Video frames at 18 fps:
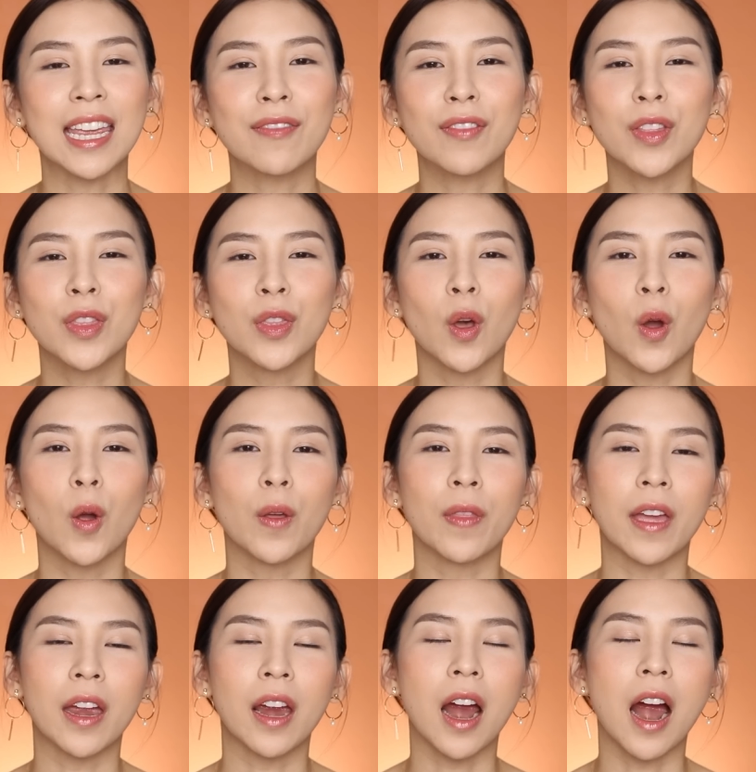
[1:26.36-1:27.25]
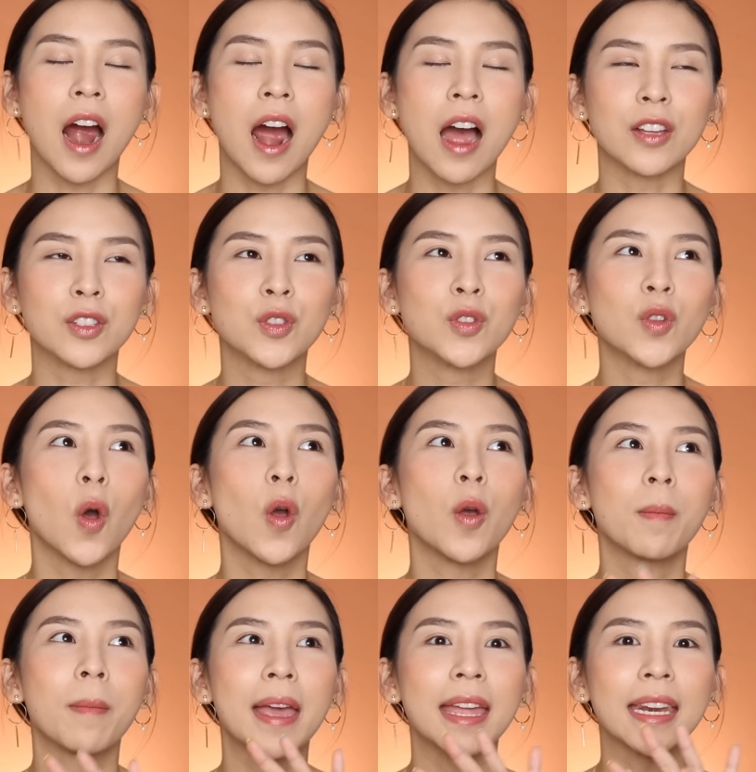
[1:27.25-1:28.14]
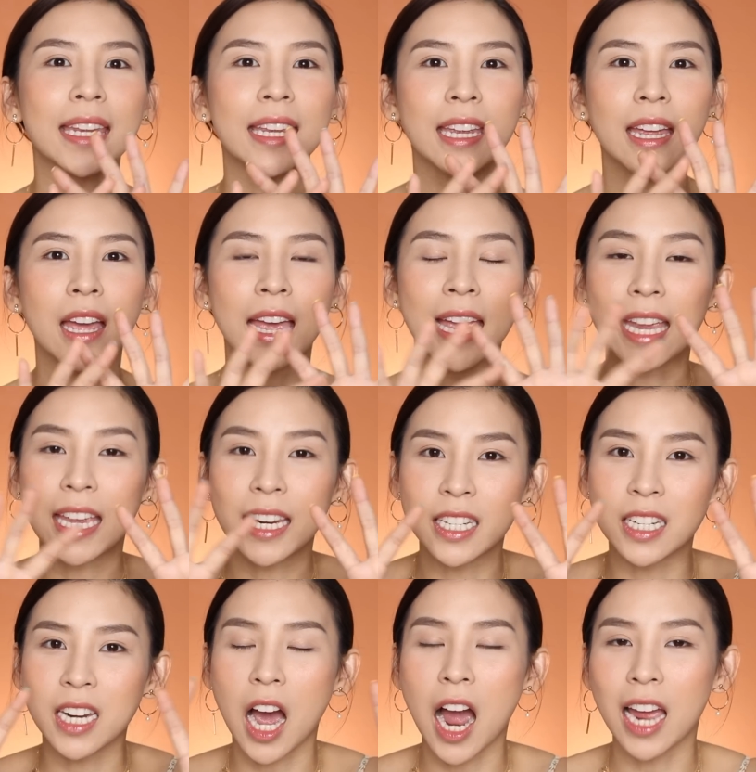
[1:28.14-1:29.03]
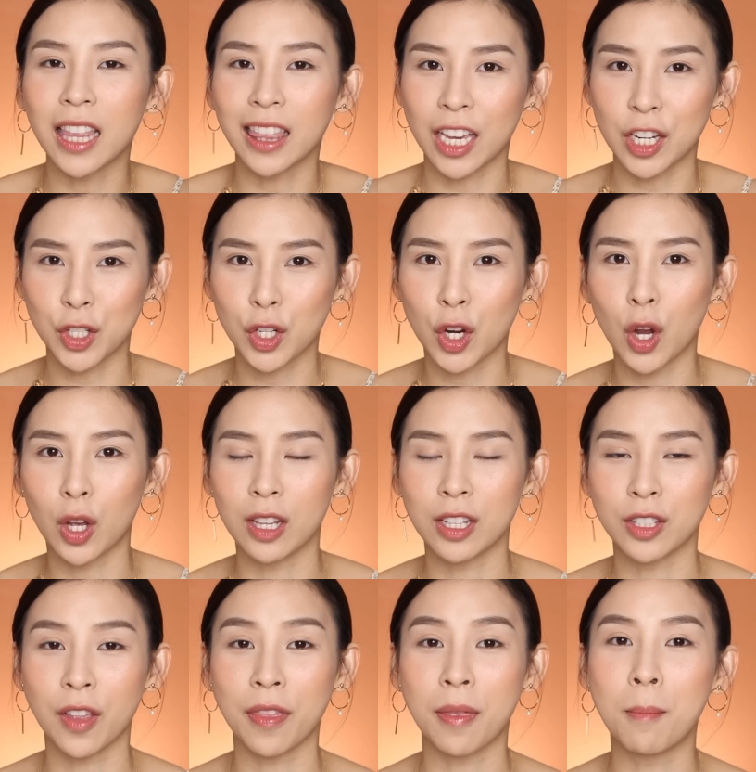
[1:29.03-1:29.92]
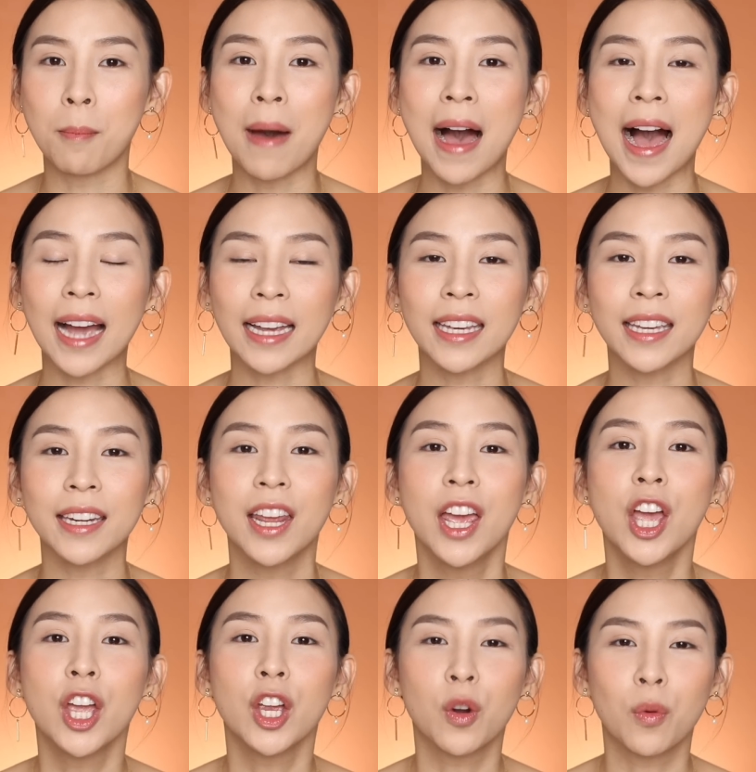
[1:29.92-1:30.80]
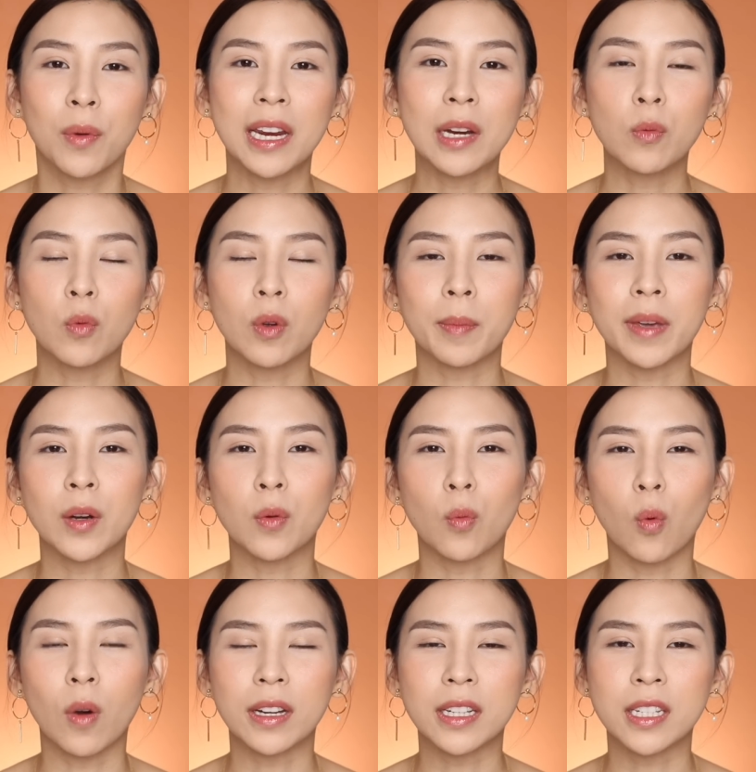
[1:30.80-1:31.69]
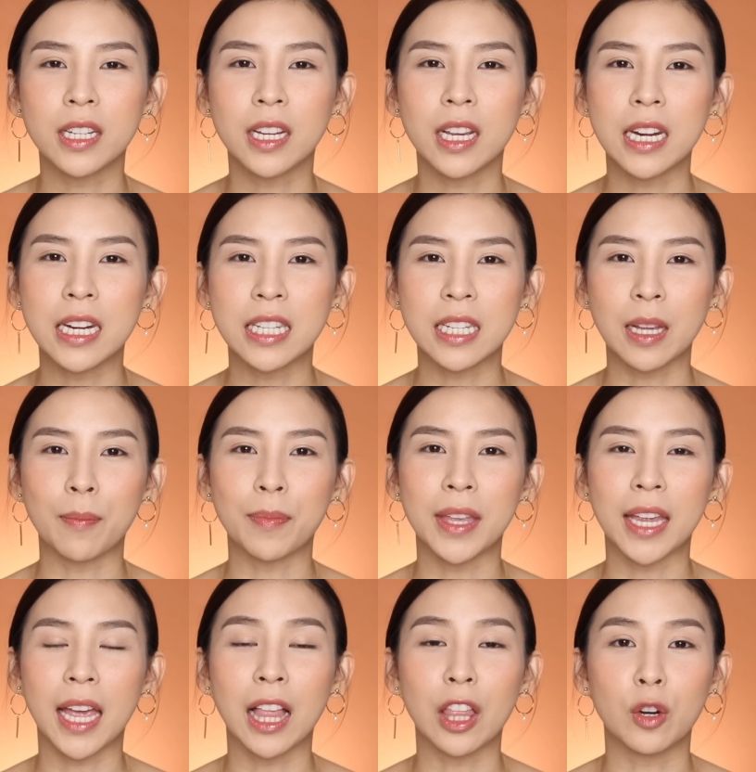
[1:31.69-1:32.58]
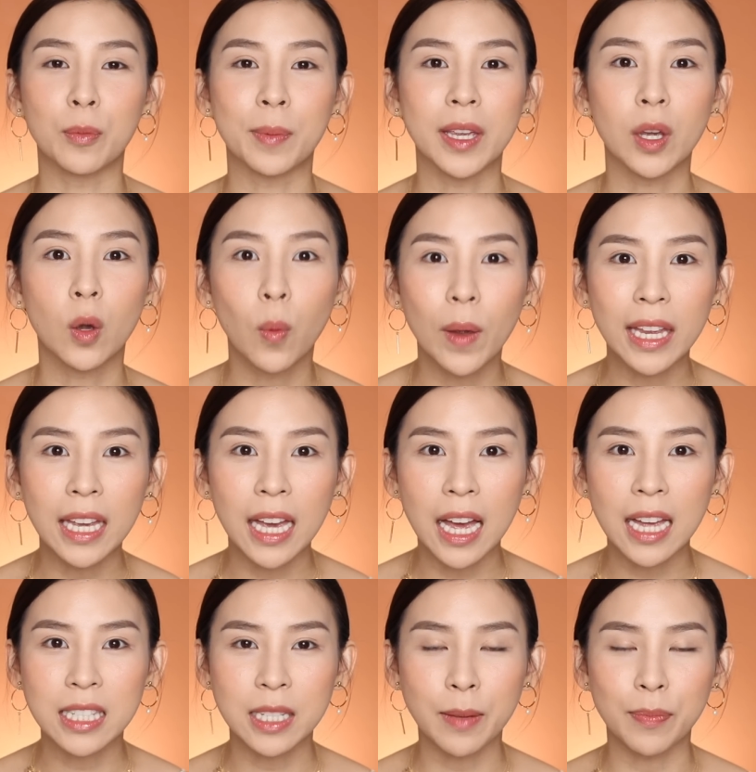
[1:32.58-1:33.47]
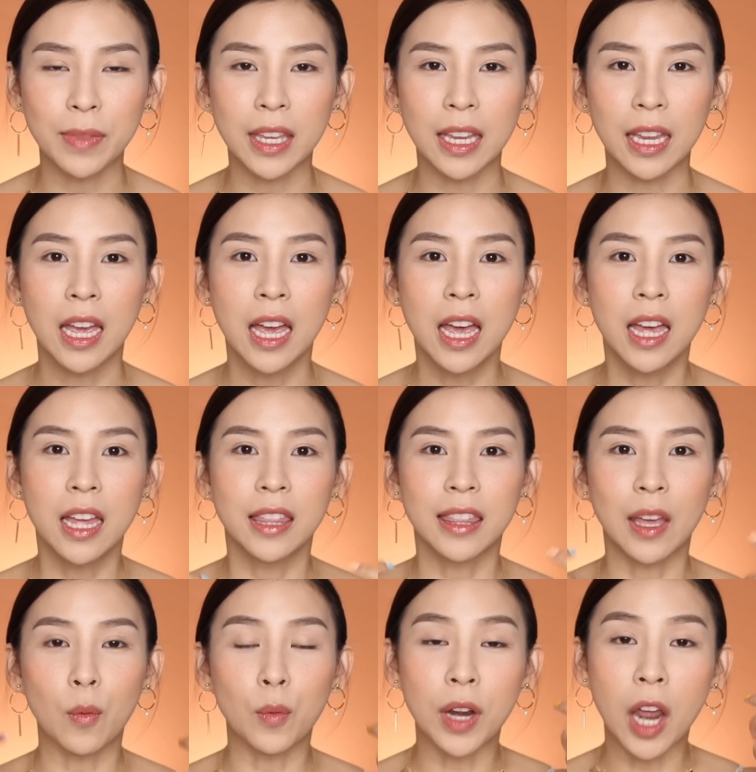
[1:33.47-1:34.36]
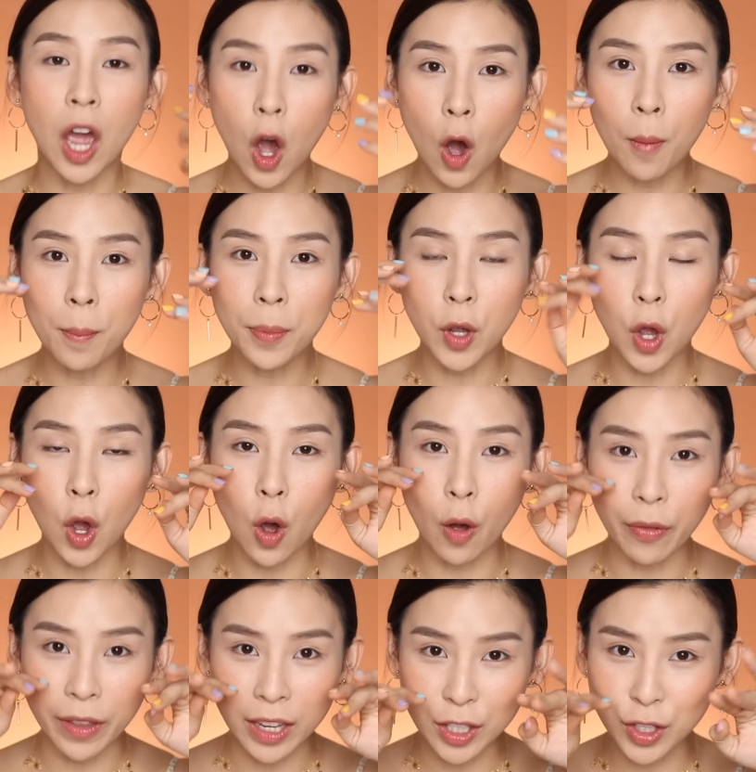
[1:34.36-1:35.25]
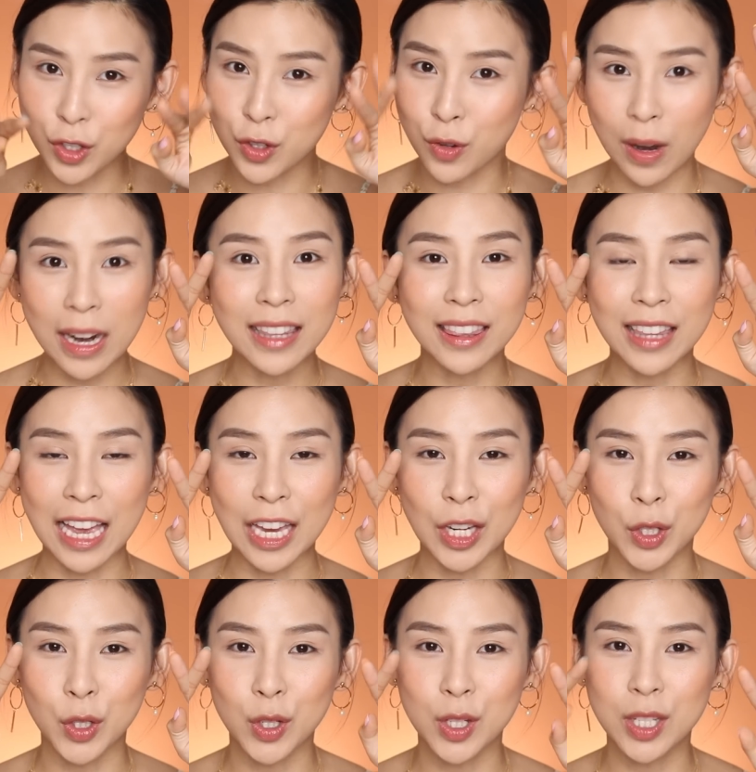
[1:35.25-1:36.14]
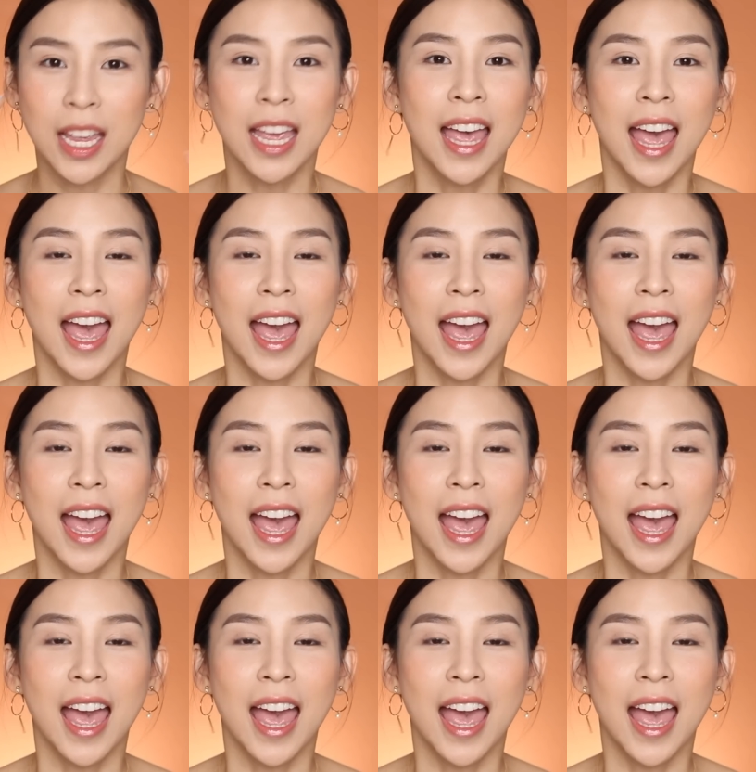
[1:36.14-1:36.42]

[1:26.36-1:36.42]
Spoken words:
even though there are so many heated eyelash curlers on the market, Korean women wanted something a little bit quicker, something that would help curl their straight lashes,